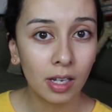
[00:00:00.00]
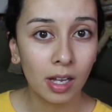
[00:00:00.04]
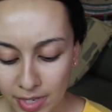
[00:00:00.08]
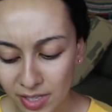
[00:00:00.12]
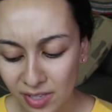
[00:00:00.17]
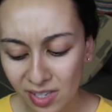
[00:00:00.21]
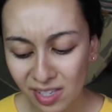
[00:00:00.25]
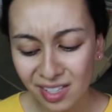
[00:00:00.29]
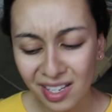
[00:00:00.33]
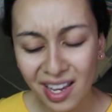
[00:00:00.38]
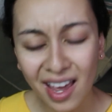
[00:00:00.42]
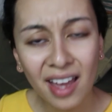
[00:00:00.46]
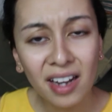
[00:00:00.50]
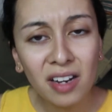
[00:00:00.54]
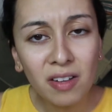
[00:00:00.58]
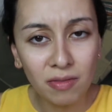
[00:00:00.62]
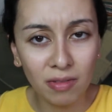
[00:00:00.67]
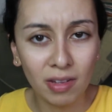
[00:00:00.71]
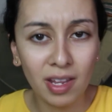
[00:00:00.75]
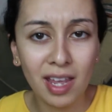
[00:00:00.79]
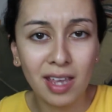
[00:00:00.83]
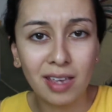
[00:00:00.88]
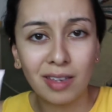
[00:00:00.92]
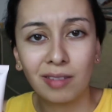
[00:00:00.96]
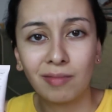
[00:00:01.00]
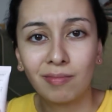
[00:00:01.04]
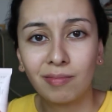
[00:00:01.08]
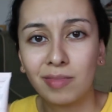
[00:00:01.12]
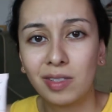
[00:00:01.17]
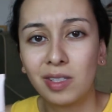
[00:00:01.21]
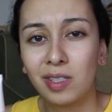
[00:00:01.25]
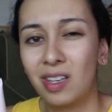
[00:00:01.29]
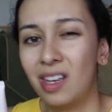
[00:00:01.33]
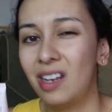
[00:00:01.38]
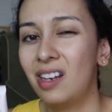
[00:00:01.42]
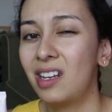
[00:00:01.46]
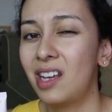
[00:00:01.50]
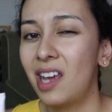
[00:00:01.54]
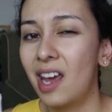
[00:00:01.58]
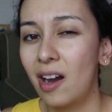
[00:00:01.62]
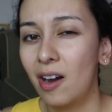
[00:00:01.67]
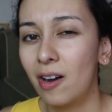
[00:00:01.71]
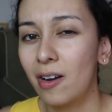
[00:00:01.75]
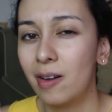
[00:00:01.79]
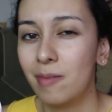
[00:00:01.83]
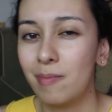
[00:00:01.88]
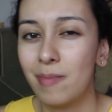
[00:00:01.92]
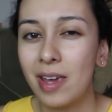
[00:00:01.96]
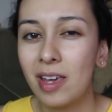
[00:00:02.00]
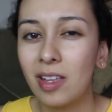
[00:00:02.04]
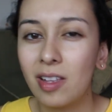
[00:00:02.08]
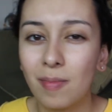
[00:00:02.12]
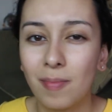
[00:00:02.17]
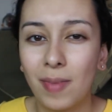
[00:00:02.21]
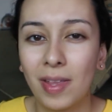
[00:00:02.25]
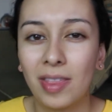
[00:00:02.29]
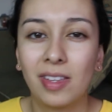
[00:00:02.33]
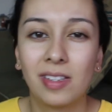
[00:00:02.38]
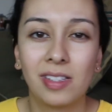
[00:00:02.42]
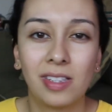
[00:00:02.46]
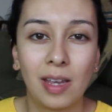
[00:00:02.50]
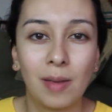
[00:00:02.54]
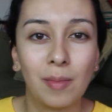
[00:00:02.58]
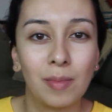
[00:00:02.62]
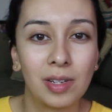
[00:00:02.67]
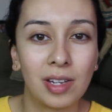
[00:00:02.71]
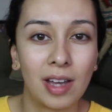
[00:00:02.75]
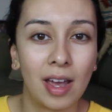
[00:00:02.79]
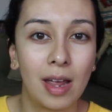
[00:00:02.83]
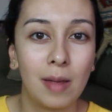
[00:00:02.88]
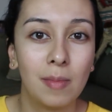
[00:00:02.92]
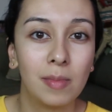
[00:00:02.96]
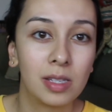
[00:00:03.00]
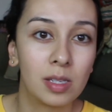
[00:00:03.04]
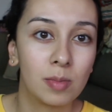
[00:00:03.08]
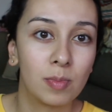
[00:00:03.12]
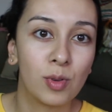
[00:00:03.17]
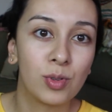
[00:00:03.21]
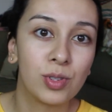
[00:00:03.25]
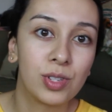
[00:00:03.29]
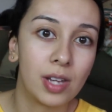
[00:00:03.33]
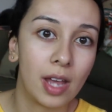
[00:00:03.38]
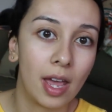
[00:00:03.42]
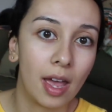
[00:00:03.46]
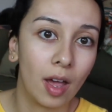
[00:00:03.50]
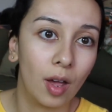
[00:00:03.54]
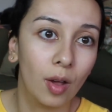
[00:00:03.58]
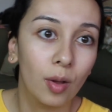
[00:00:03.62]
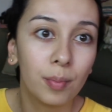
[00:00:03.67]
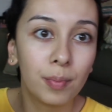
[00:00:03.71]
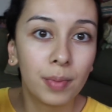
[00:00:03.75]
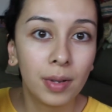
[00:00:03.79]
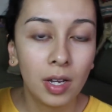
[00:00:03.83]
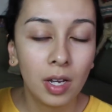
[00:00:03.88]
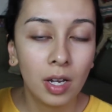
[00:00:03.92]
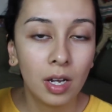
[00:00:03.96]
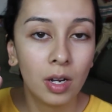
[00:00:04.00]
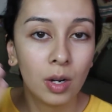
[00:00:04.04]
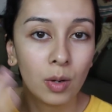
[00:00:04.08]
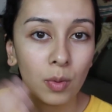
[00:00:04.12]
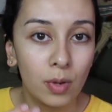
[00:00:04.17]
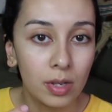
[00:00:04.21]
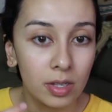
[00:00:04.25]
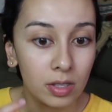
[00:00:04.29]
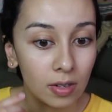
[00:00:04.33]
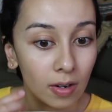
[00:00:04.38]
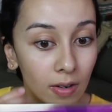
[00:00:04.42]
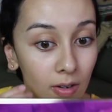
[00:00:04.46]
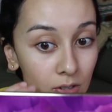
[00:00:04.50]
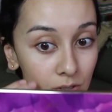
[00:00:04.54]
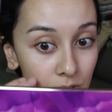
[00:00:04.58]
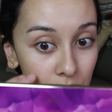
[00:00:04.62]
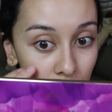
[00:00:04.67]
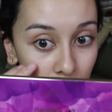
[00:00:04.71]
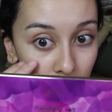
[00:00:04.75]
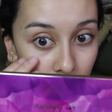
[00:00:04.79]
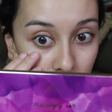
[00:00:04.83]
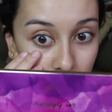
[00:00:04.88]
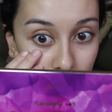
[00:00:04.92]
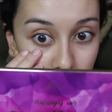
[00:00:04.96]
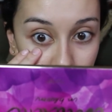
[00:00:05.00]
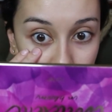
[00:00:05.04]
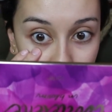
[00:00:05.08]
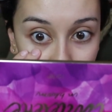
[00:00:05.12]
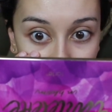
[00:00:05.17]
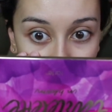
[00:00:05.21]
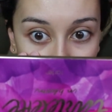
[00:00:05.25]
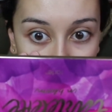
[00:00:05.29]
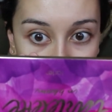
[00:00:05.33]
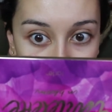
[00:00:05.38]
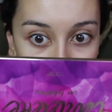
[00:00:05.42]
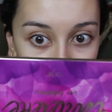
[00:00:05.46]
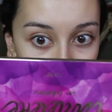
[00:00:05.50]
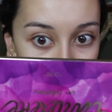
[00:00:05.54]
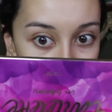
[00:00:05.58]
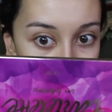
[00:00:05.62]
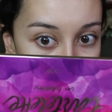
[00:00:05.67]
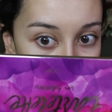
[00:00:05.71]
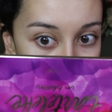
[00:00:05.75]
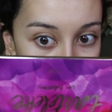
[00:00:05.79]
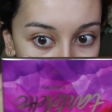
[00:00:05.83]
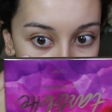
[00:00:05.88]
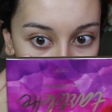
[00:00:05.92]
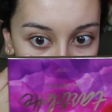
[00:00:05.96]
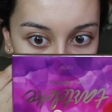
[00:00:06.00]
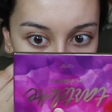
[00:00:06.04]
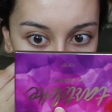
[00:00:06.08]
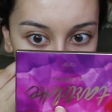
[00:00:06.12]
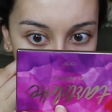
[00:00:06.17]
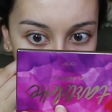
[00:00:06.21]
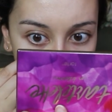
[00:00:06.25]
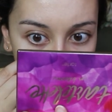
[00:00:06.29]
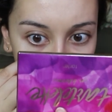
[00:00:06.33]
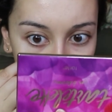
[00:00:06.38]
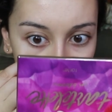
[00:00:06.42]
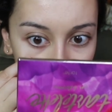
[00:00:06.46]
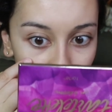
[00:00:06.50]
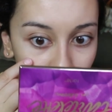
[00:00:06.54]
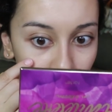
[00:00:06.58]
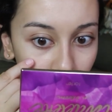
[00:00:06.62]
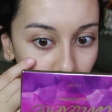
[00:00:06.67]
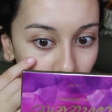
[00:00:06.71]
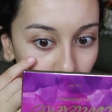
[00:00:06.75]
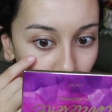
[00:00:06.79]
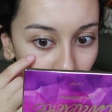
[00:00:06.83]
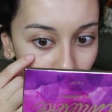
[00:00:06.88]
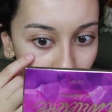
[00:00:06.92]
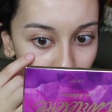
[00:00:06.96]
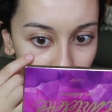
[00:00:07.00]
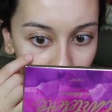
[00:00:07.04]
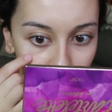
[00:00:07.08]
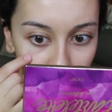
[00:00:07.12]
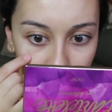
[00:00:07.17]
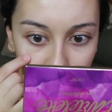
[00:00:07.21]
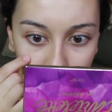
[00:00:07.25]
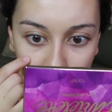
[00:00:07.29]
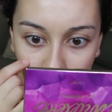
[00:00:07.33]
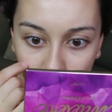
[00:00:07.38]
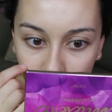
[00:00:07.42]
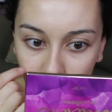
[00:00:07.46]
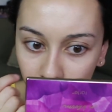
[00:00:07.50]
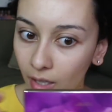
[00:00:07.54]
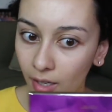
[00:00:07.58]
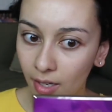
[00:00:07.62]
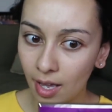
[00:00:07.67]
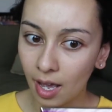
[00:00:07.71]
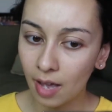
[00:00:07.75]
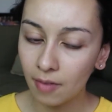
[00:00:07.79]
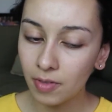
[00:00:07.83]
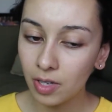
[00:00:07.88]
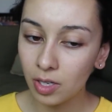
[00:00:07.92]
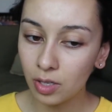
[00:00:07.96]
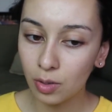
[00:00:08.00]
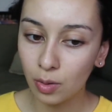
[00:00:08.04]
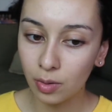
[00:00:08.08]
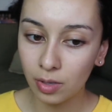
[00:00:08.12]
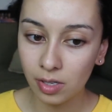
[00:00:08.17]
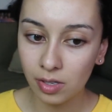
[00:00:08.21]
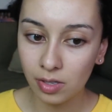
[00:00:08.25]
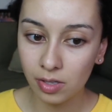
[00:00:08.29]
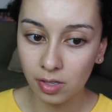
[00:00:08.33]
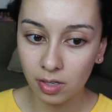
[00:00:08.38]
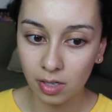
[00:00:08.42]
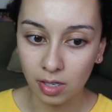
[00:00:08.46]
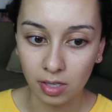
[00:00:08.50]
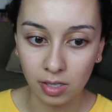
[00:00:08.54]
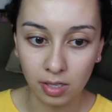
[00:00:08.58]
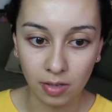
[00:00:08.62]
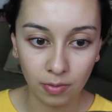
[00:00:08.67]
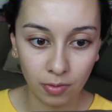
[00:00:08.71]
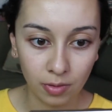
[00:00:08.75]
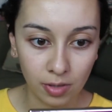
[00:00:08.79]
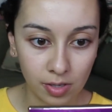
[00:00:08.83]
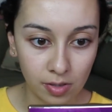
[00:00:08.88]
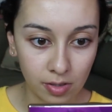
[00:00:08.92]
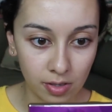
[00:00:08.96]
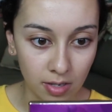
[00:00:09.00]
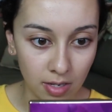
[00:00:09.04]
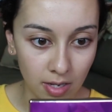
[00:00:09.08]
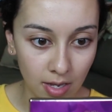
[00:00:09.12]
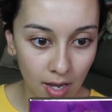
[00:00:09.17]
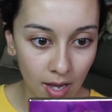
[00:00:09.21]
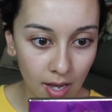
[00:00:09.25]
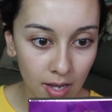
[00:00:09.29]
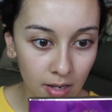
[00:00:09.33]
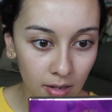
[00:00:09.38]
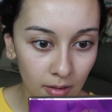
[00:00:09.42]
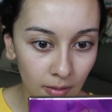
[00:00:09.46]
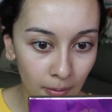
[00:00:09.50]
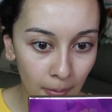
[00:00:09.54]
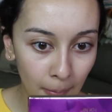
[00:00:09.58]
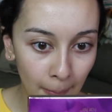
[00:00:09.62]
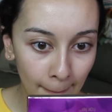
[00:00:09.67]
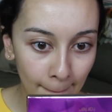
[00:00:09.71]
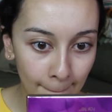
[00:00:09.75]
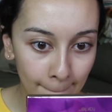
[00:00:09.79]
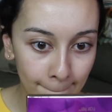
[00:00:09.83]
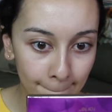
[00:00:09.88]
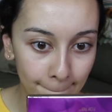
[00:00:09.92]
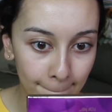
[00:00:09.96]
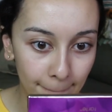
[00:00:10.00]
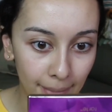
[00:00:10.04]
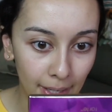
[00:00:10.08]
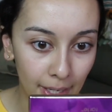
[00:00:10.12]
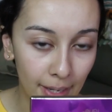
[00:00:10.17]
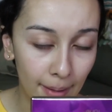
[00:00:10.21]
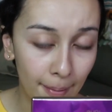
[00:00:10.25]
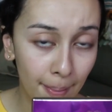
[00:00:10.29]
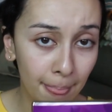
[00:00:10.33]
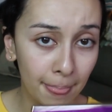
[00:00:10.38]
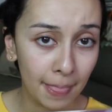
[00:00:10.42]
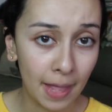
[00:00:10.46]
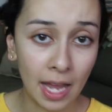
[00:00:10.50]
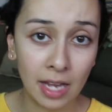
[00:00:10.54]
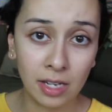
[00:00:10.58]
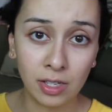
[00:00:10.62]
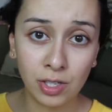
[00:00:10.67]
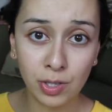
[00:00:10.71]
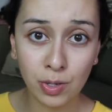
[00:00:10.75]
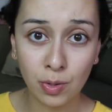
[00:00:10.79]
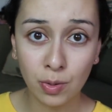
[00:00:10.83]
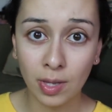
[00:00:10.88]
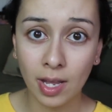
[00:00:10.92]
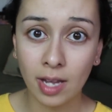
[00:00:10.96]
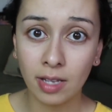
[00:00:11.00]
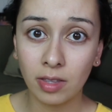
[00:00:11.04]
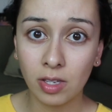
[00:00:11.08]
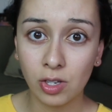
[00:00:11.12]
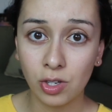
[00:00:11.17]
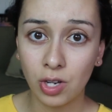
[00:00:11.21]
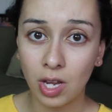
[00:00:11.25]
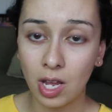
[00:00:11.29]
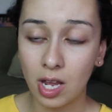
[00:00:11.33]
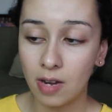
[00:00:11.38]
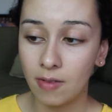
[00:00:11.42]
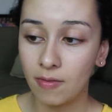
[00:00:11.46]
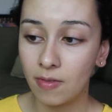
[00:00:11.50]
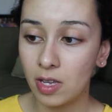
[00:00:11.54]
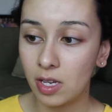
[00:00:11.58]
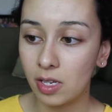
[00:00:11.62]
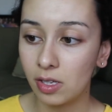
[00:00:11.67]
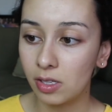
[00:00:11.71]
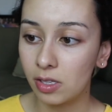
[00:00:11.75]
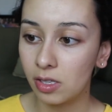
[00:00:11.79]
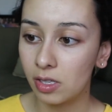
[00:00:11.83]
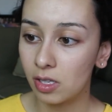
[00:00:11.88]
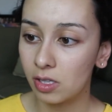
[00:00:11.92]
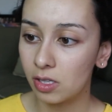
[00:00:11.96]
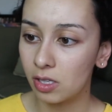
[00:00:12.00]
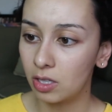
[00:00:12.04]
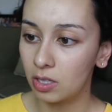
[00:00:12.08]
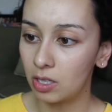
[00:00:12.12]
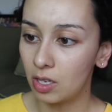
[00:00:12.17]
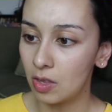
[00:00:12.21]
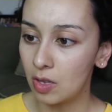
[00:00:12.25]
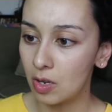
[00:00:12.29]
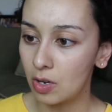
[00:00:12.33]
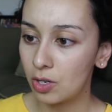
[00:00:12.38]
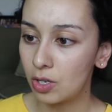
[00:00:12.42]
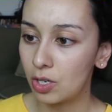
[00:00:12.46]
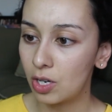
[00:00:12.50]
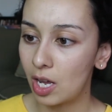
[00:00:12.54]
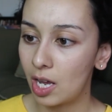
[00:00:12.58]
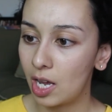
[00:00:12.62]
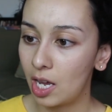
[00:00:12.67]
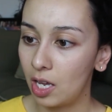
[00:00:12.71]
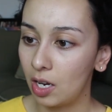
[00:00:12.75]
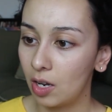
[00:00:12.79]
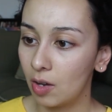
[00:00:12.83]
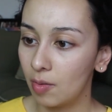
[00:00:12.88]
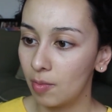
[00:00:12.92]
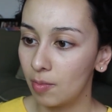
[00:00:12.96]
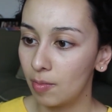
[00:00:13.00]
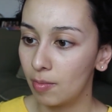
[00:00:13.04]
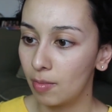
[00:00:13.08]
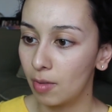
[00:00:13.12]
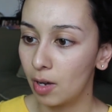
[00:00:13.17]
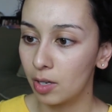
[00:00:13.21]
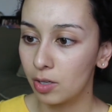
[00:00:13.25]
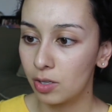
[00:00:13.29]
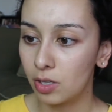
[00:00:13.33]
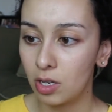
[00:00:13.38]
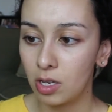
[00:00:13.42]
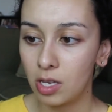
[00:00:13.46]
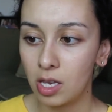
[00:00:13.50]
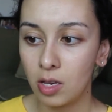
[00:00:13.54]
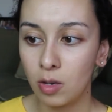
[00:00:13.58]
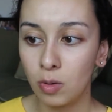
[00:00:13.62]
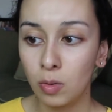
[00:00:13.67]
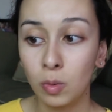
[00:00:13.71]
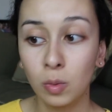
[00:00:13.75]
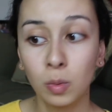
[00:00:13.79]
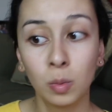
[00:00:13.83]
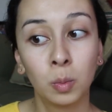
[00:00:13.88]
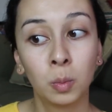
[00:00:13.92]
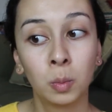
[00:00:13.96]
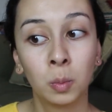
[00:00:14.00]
This is kind of like skincare and makeup at the same time. It's supposed to help with dark circles and with like fine lines. I haven't noticed a difference yet, but I do like the shade of this. This is in the shade Montagu.